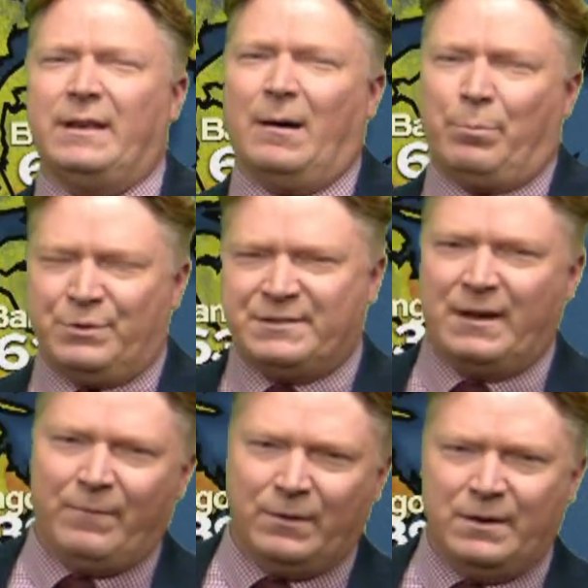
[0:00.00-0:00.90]
the upper
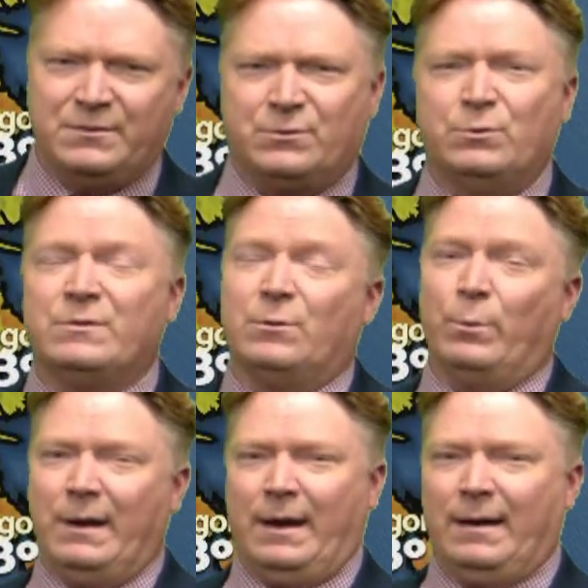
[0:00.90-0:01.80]
70s through into the
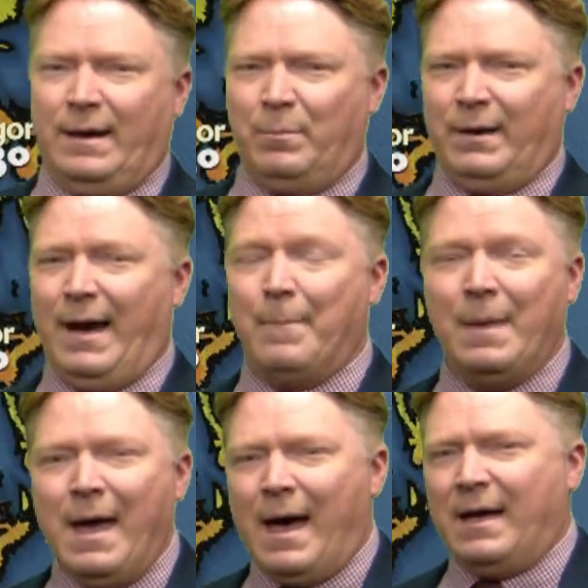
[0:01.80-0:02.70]
weekend and beyond.
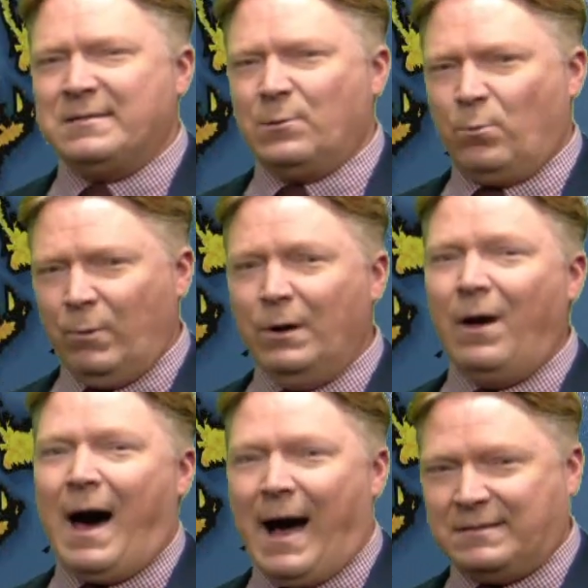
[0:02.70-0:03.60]
As the real
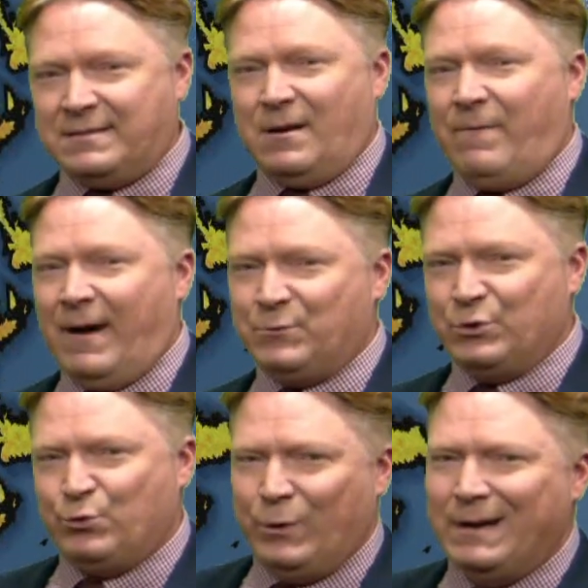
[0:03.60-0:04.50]
hot stuff has
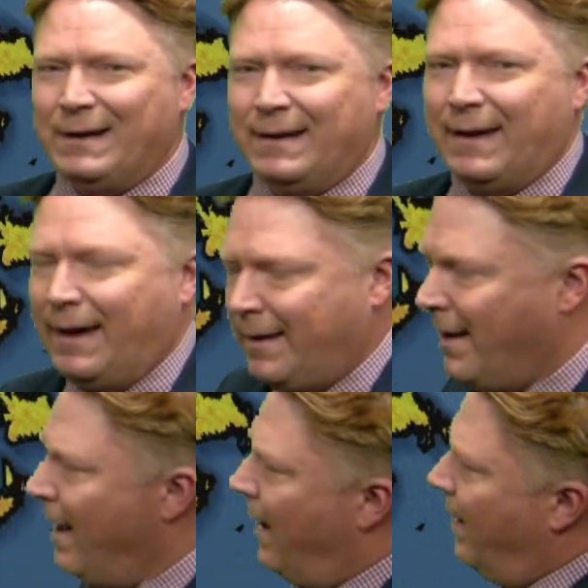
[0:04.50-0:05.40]
retreated again
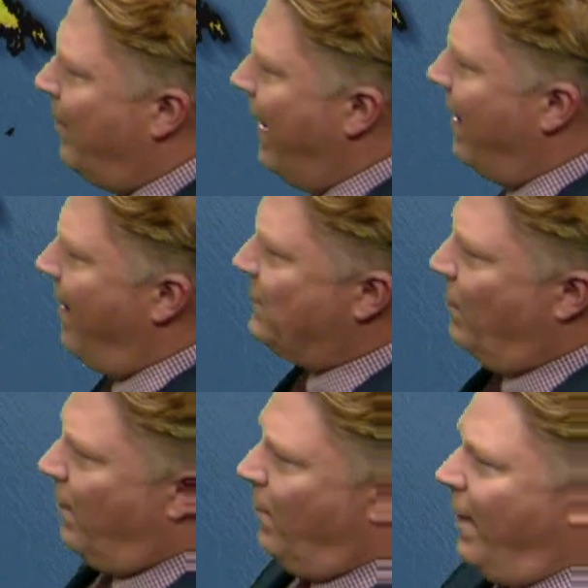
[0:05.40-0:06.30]
uh, back off
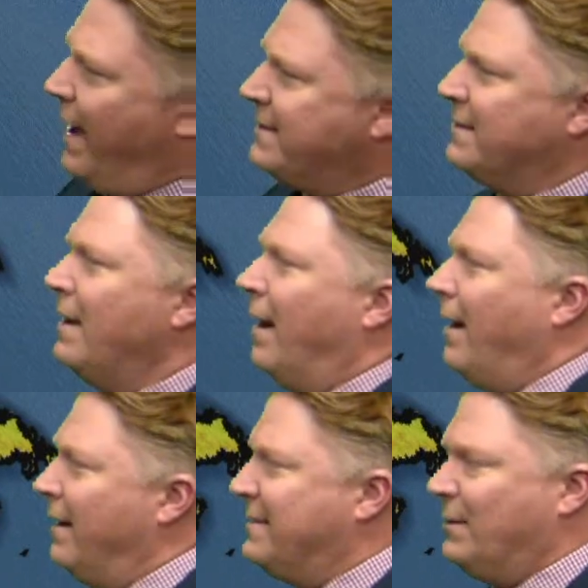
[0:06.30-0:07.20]
to our west,
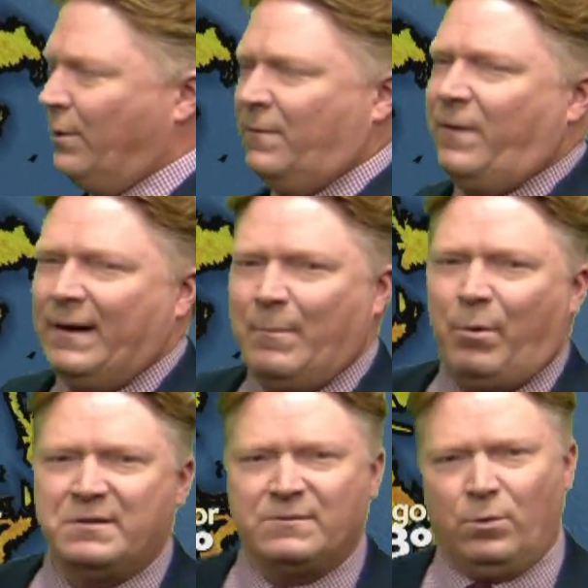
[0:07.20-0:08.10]
uh, it's still confined to
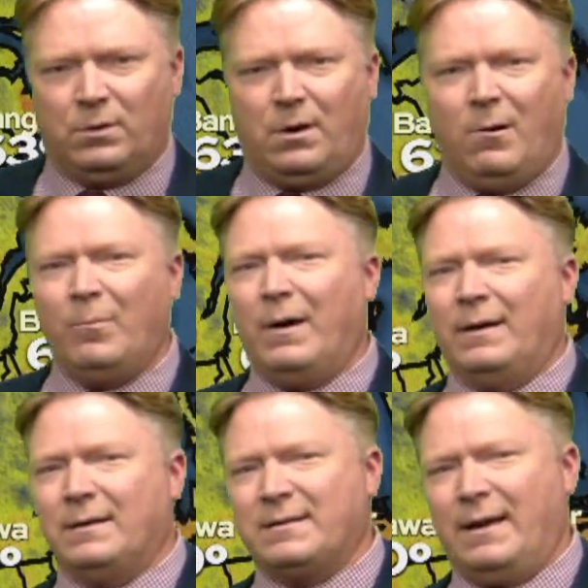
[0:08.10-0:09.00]
parts of Oklahoma
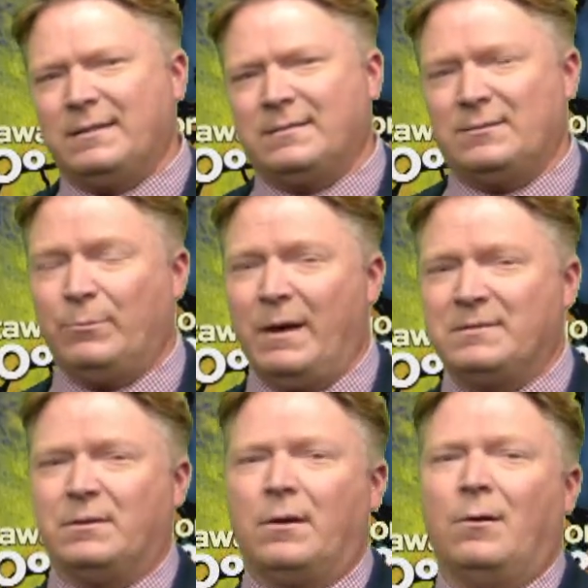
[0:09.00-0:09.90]
and Texas, New
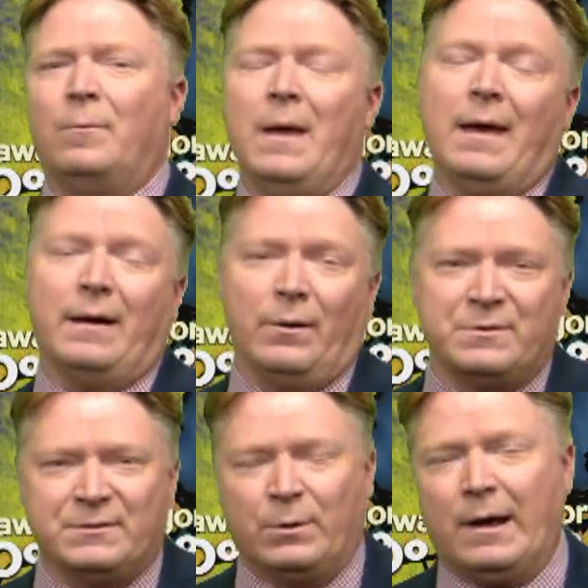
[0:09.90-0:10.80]
Mexico, and
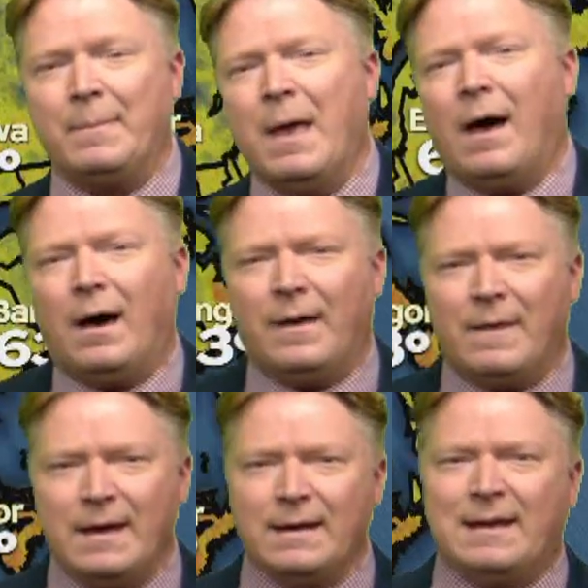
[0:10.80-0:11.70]
Arizona. Uh,
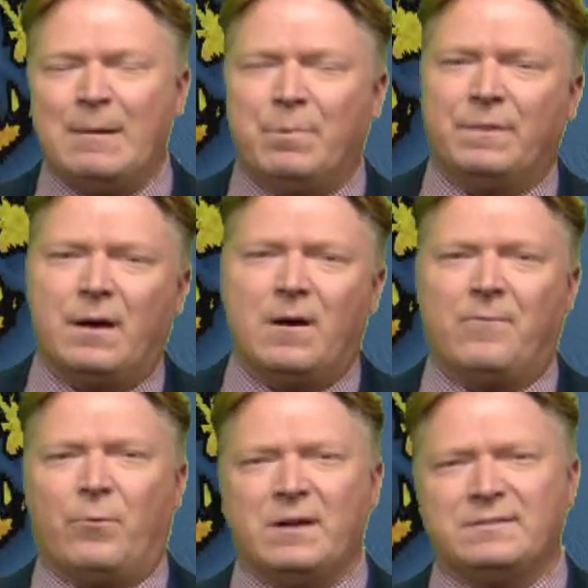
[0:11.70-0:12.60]
they can keep it there.
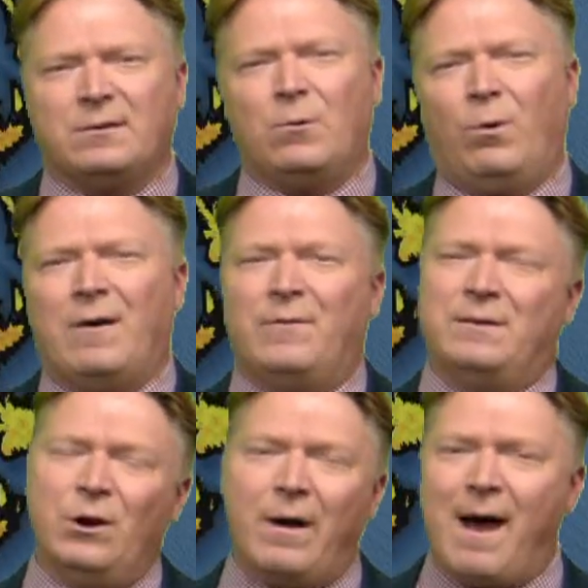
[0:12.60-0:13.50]
For us, though, we'll have
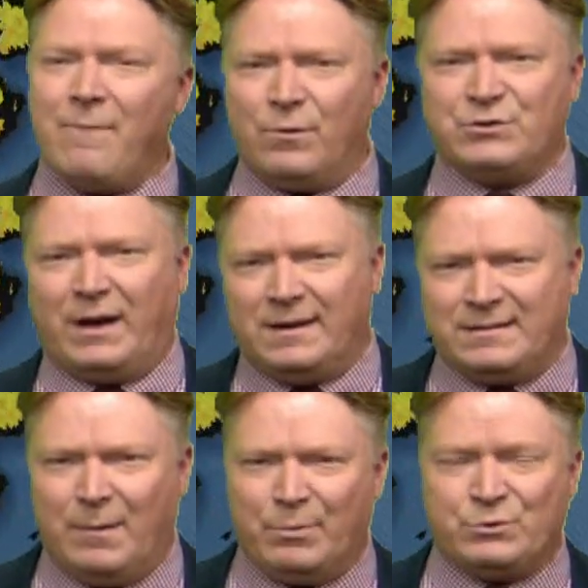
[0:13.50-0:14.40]
near average high
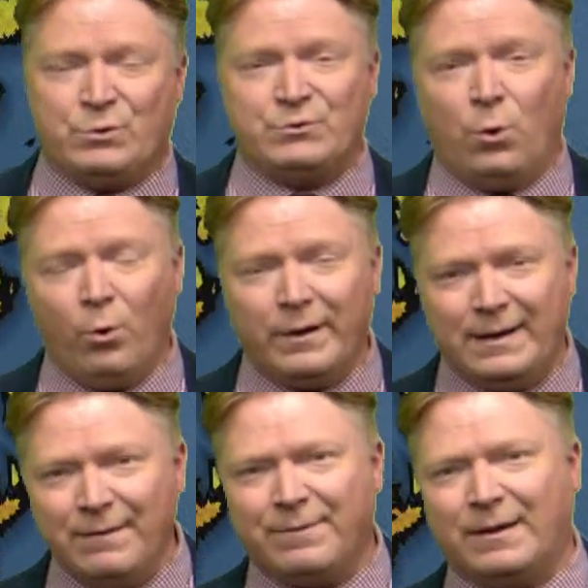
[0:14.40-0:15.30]
temperatures or
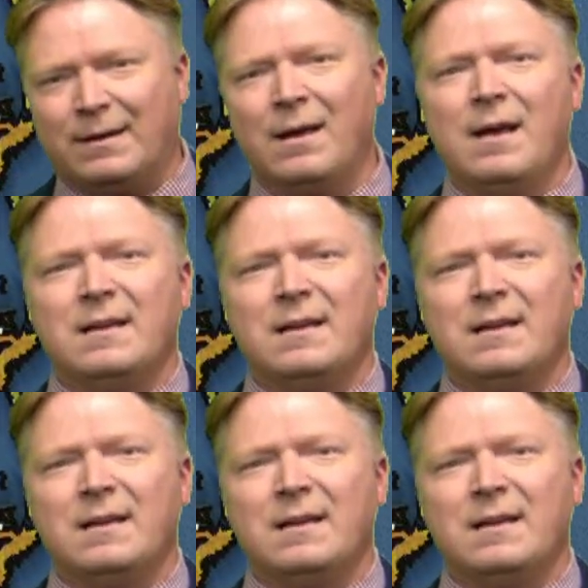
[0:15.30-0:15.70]
even